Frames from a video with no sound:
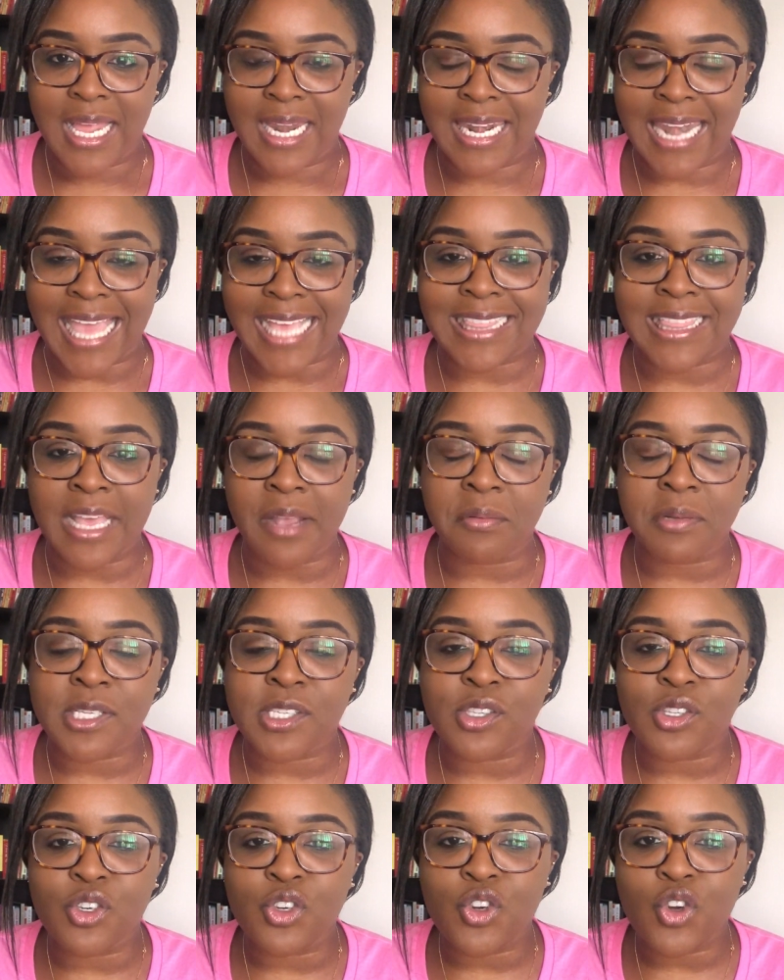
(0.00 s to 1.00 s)
Like, there
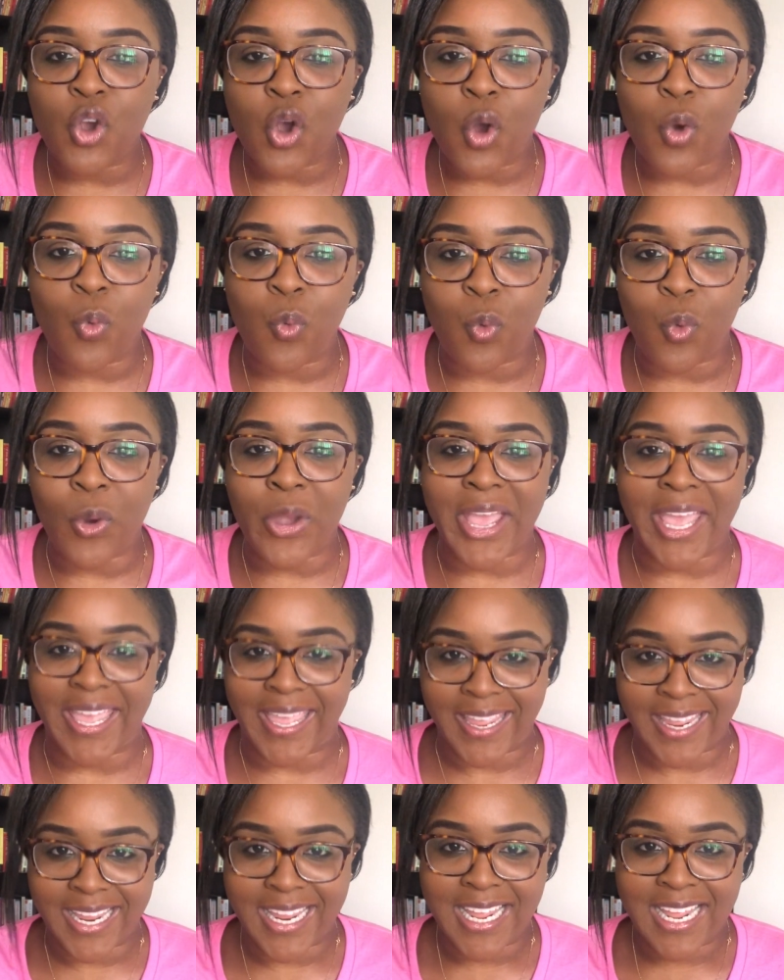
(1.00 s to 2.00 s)
is no
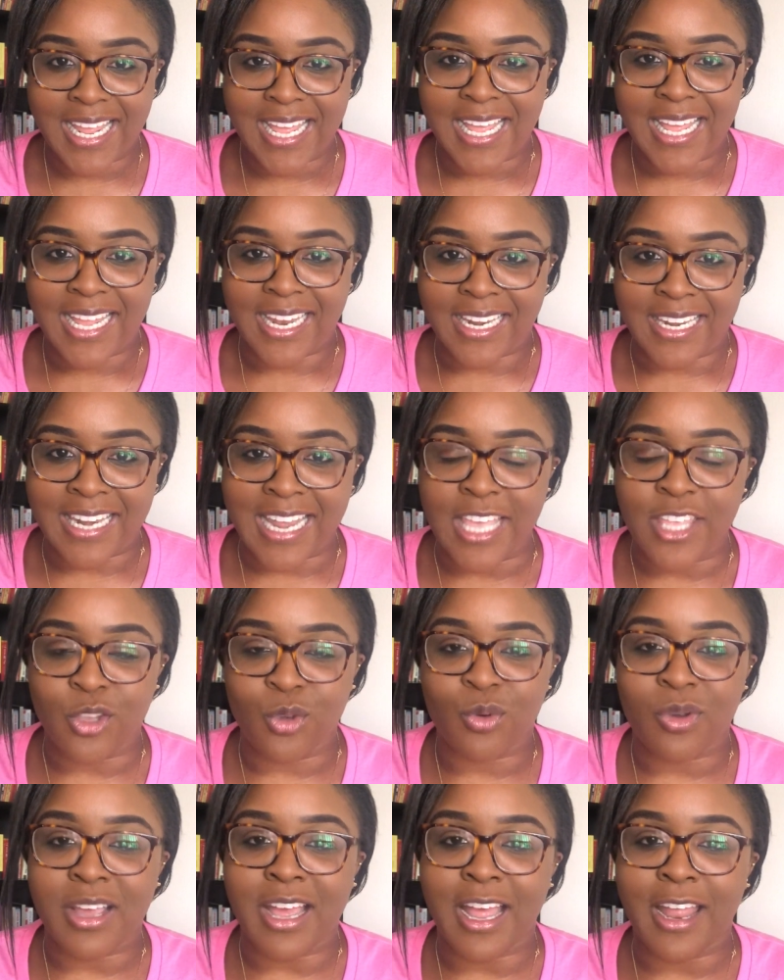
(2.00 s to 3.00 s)
way that
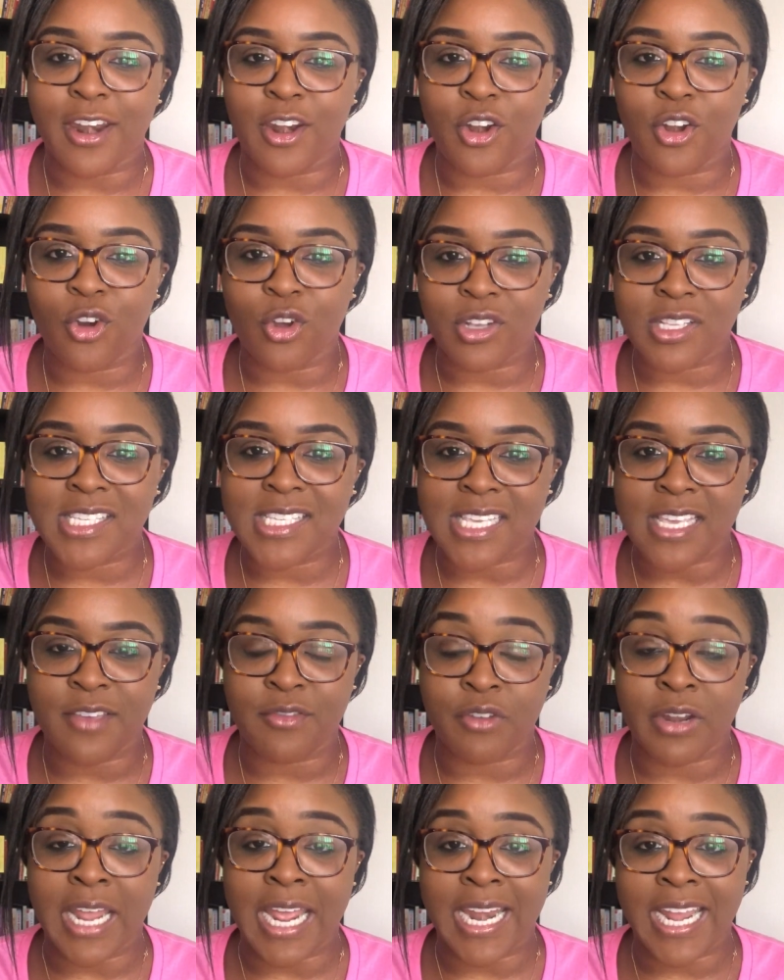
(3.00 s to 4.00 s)
you cannot
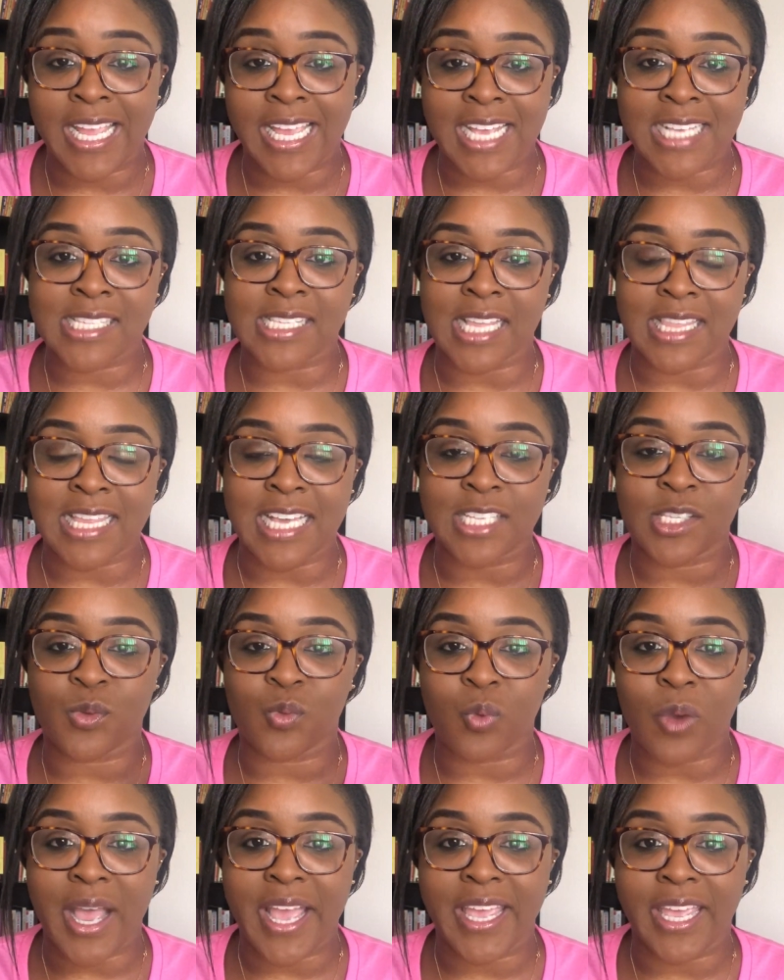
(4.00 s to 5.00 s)
even, and I guess that that's
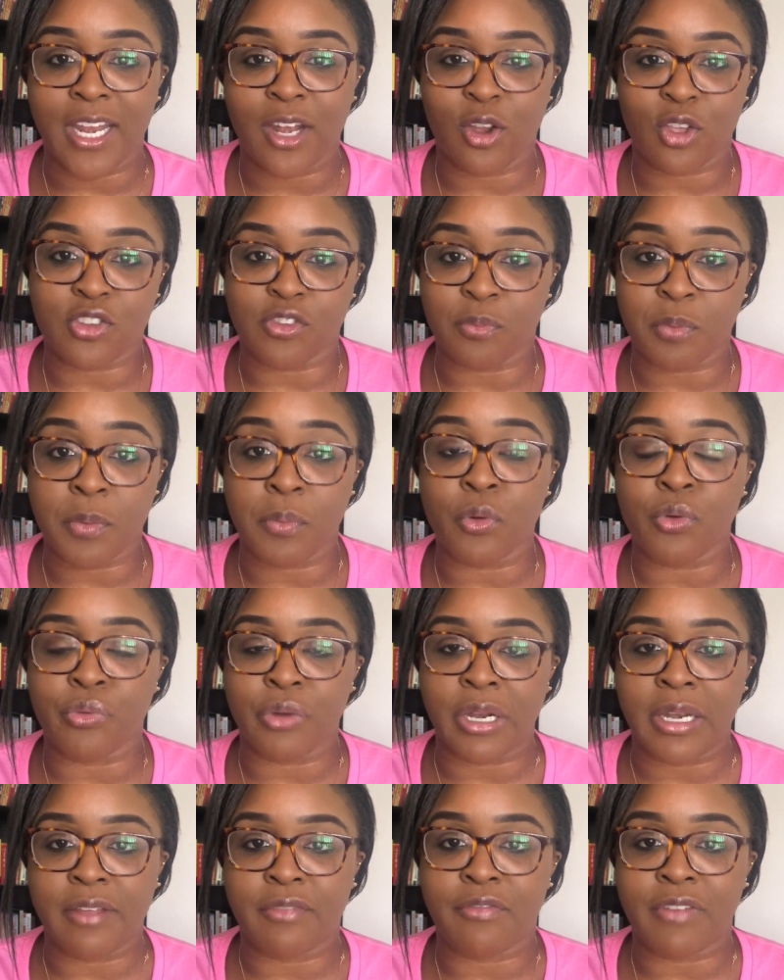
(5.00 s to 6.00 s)
why a lot of people
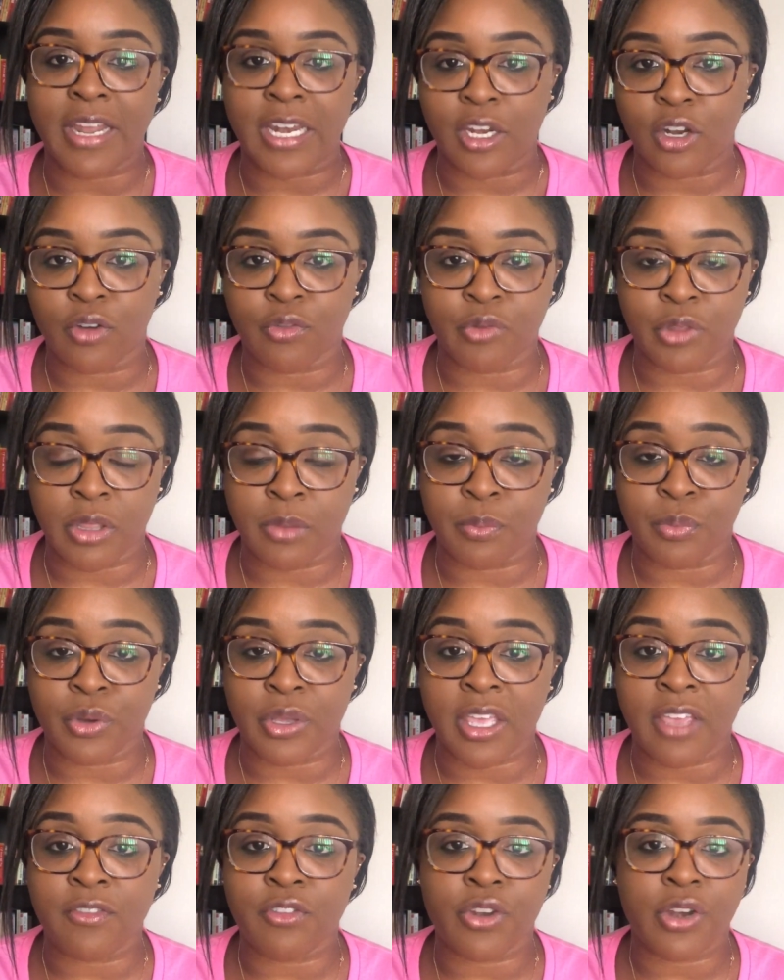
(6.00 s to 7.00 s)
really fell in love with the
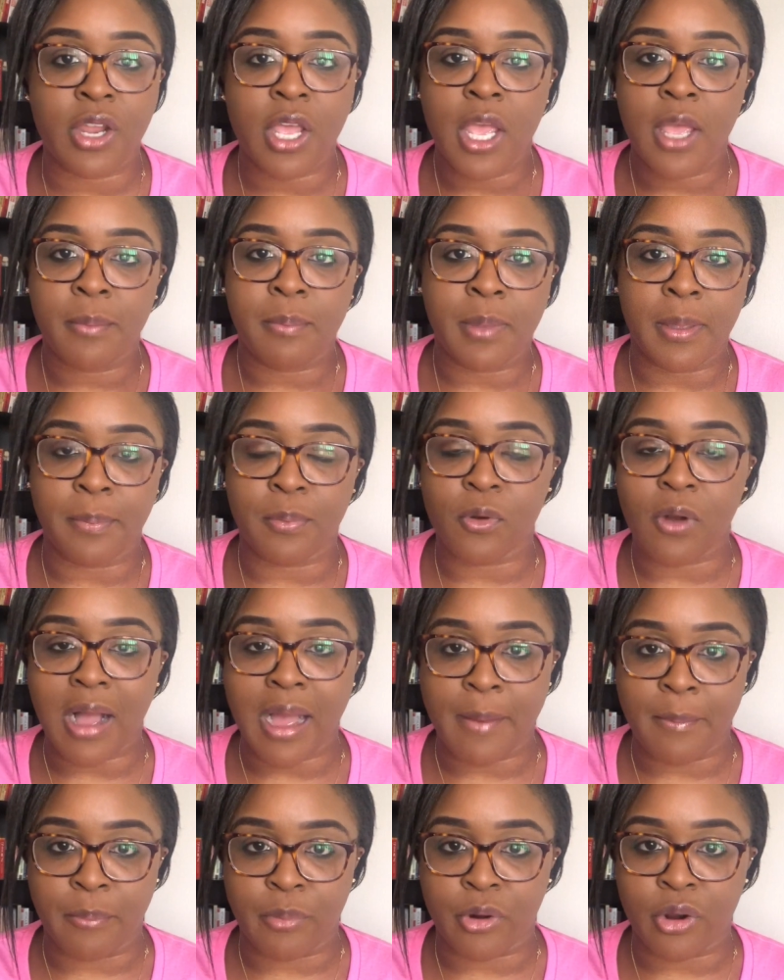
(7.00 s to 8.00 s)
book, even people
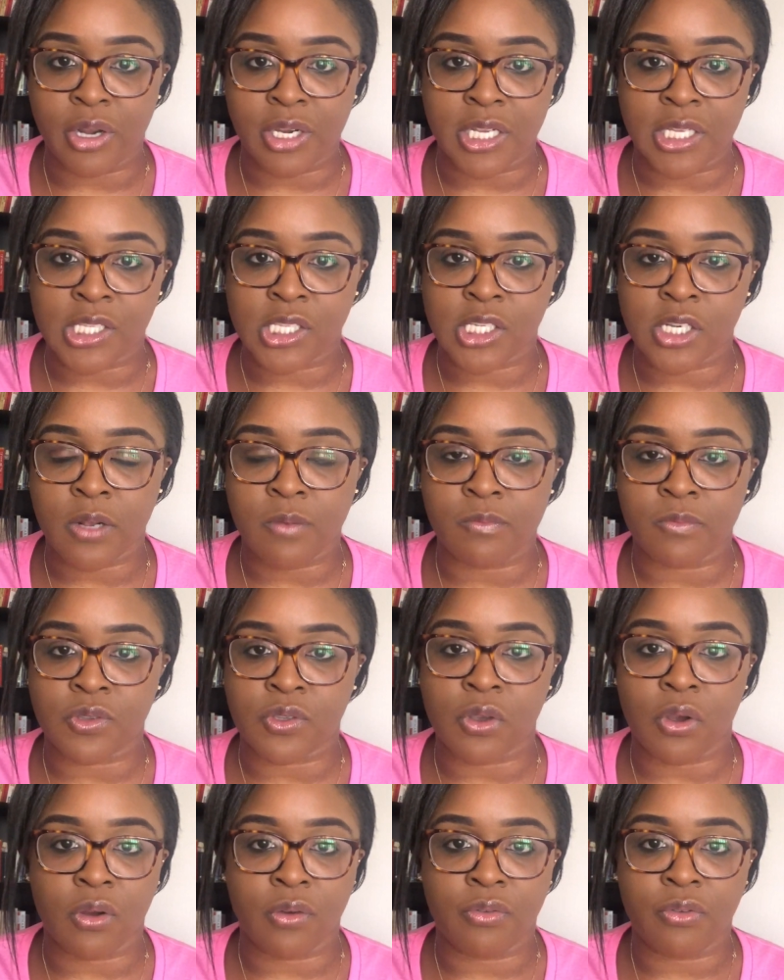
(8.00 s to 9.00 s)
abroad, in terms
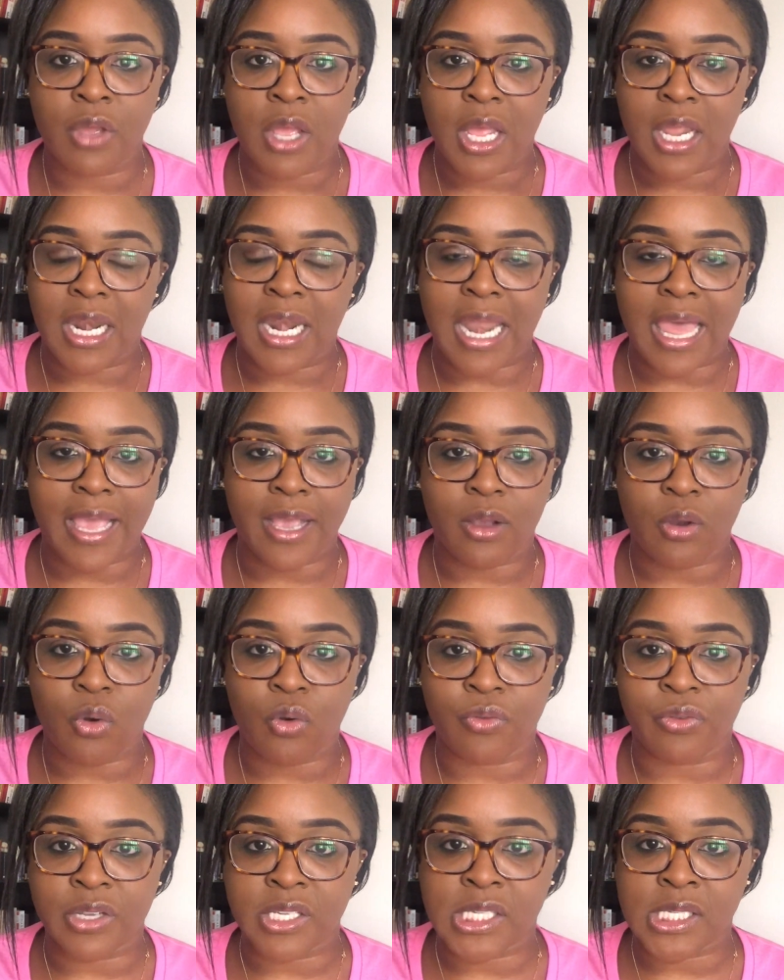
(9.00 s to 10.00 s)
of like
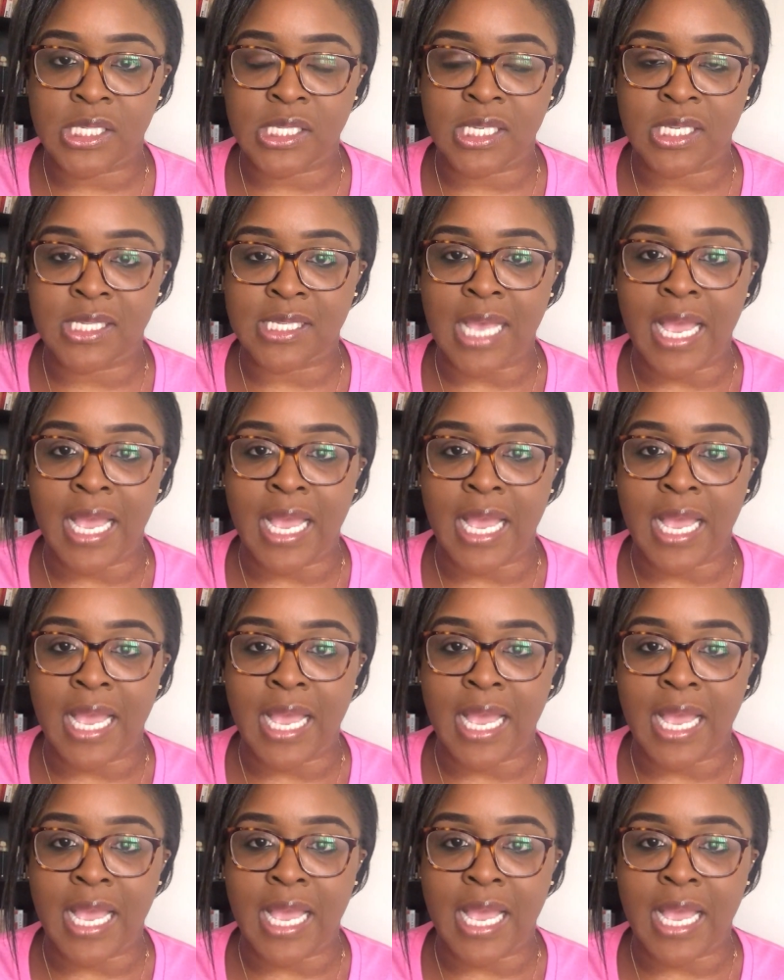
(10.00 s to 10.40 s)
overseas.